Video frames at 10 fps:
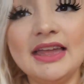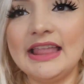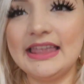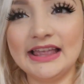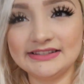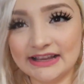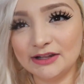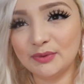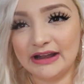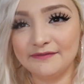like
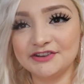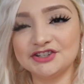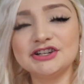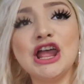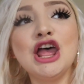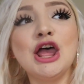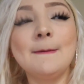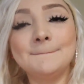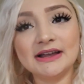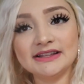exactly what I envision
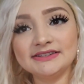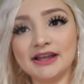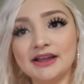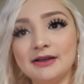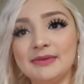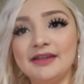but um,